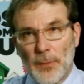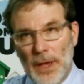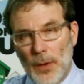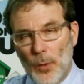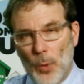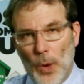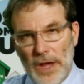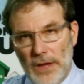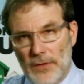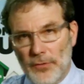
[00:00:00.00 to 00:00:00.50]
may
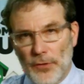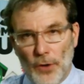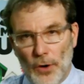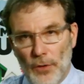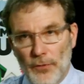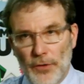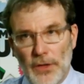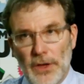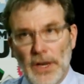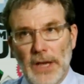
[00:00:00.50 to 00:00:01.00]
waver
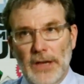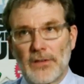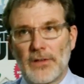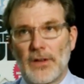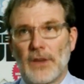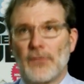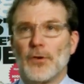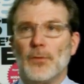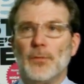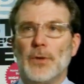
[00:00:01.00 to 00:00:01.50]
over the next
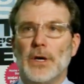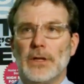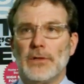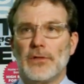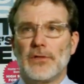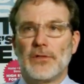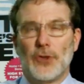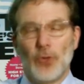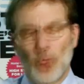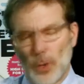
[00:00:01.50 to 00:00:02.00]
several
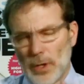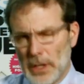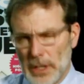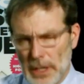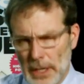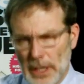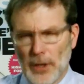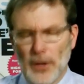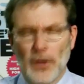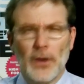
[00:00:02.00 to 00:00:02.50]
months to a
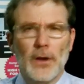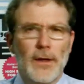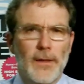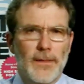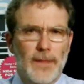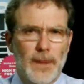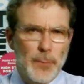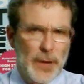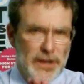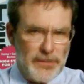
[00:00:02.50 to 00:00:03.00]
year.
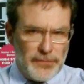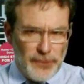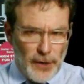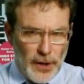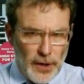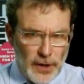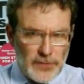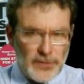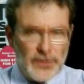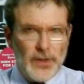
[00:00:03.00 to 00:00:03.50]
They may
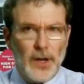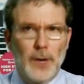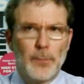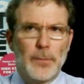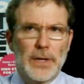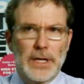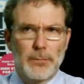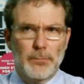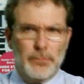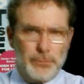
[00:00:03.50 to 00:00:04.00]
fall
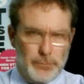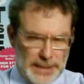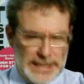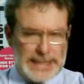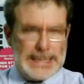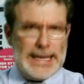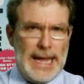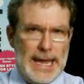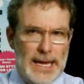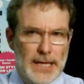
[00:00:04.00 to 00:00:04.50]
some
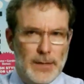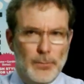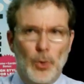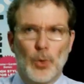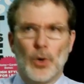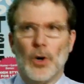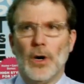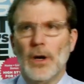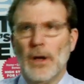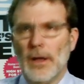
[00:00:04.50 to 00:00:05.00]
but gain
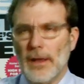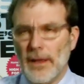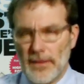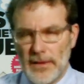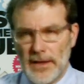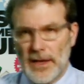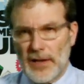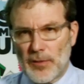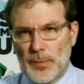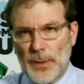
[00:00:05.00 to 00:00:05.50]
more.
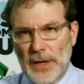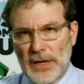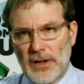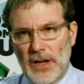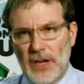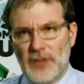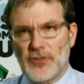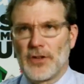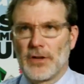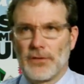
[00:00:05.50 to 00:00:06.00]
The
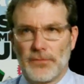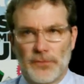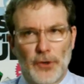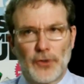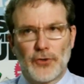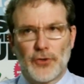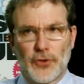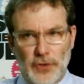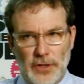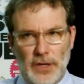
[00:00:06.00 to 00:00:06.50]
expectation of
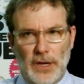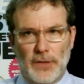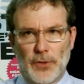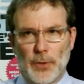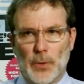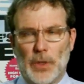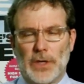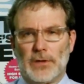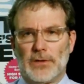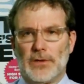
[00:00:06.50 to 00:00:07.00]
virtually
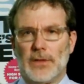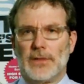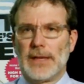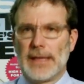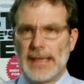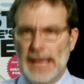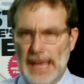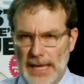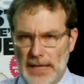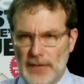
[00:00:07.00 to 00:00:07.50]
everyone is that the
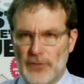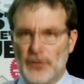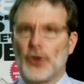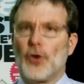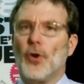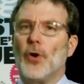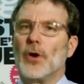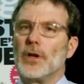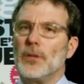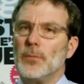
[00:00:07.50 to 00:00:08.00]
gains are
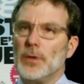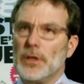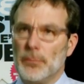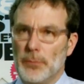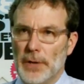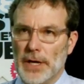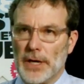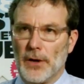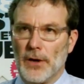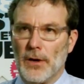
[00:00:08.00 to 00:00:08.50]
going to be
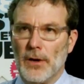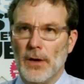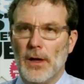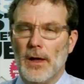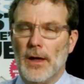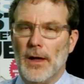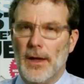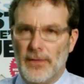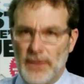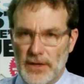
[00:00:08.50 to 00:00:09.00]
bigger
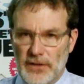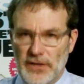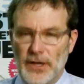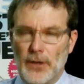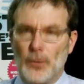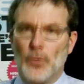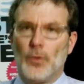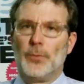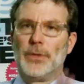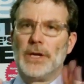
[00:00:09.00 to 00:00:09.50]
and the
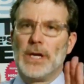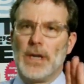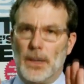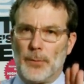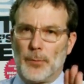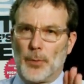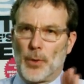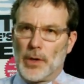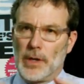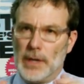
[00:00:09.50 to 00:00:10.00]
tilt will be
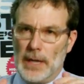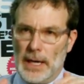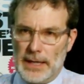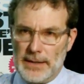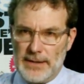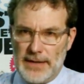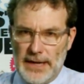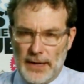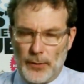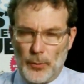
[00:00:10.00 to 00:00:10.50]
upward,
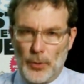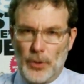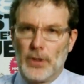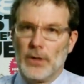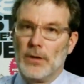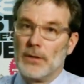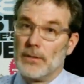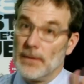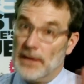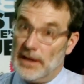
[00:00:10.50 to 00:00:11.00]
not downward.
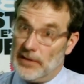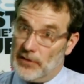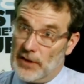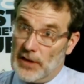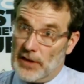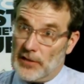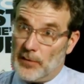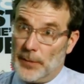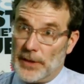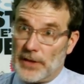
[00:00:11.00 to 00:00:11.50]
That's an
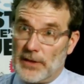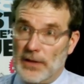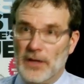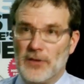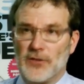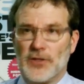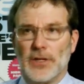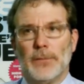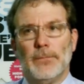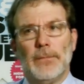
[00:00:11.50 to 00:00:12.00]

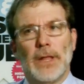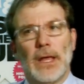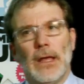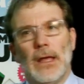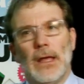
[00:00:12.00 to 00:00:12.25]
expectation.